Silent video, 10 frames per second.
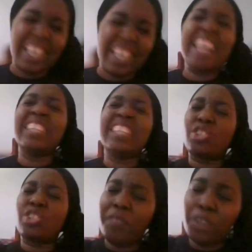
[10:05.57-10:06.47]
in
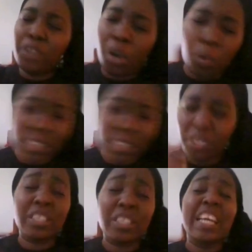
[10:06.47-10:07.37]
solving your
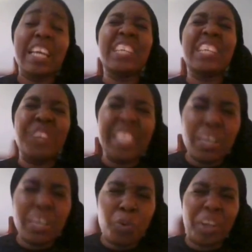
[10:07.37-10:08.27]
questions, in
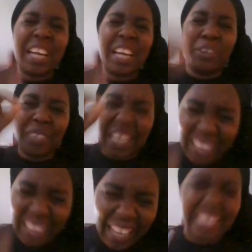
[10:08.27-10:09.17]
reading once and
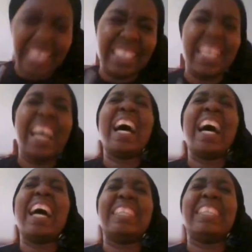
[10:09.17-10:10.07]
understanding.
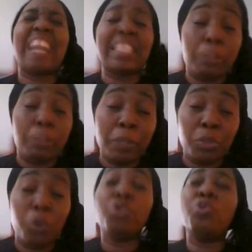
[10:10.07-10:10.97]
Hey, that is speed.
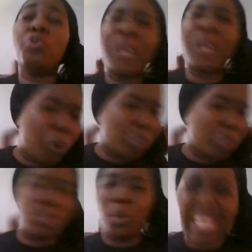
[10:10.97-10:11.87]
Oh. You read once,
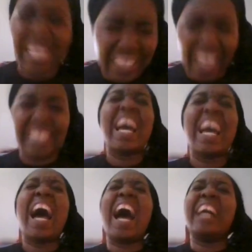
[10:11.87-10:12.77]
you understand,
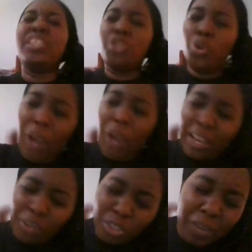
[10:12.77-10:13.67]
and you are
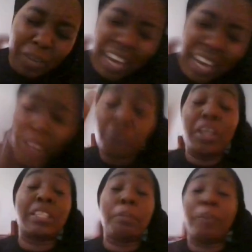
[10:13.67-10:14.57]
going to be
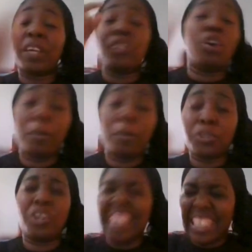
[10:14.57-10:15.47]
accurate in picking your
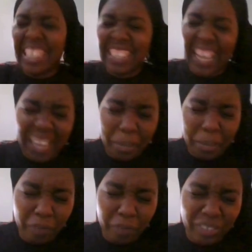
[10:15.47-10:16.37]
options in the name
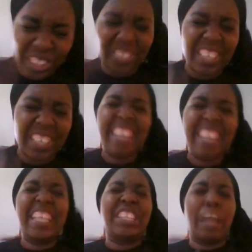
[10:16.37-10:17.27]
of Jesus.
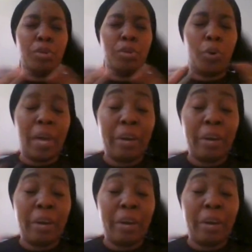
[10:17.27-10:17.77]
There shall be no error.